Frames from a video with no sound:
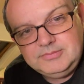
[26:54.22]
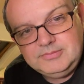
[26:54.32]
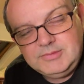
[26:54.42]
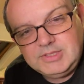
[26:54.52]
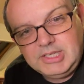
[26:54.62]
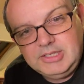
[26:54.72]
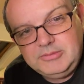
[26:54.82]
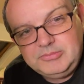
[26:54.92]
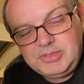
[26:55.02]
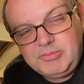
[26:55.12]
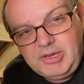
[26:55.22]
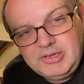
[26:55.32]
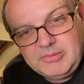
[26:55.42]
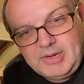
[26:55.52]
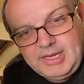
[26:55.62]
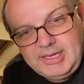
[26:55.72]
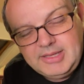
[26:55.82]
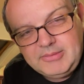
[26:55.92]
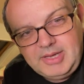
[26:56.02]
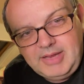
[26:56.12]
So promote away
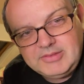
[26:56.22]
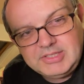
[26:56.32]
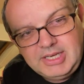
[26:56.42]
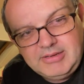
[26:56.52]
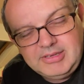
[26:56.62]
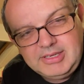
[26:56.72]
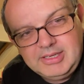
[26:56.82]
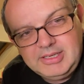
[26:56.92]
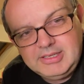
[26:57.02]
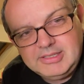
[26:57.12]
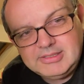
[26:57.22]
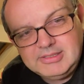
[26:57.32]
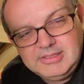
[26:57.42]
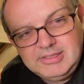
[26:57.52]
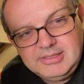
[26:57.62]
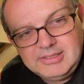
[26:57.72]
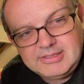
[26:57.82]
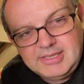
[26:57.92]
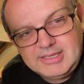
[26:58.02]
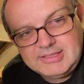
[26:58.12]
now that we have sharing and the
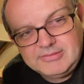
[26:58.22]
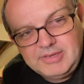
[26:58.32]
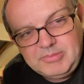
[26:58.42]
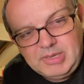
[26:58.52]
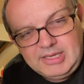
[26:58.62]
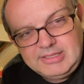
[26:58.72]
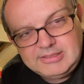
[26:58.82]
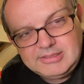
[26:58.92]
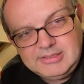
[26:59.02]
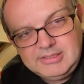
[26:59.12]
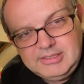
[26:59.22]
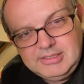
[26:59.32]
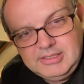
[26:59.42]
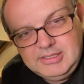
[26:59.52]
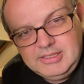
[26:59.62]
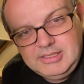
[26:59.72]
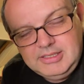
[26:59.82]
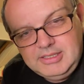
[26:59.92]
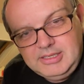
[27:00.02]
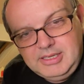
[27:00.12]
starts of replays.
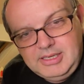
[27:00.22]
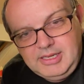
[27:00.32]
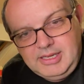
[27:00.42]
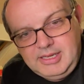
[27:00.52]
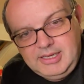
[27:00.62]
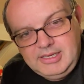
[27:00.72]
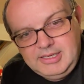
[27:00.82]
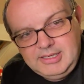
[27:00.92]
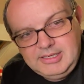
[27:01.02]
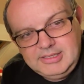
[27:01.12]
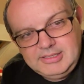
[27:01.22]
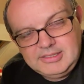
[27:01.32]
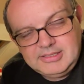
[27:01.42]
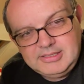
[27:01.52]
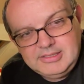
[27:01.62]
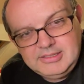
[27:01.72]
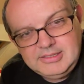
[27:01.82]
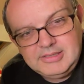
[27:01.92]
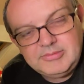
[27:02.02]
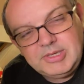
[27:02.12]
And
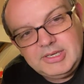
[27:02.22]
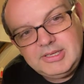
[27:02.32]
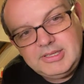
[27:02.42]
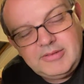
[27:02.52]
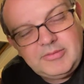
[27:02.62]
there have